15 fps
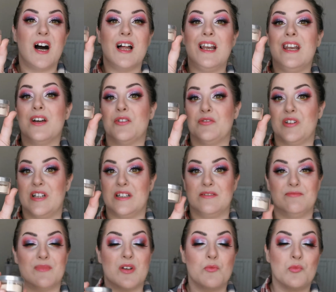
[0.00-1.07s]
I love it.
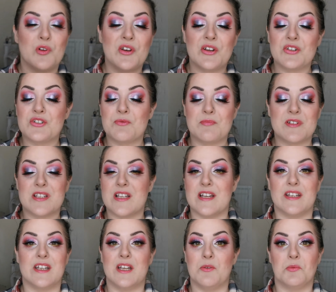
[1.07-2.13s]

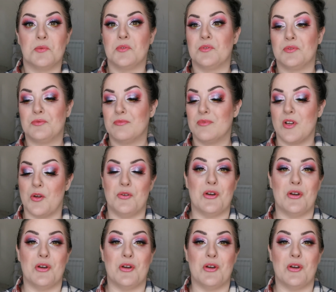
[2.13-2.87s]
100% it will go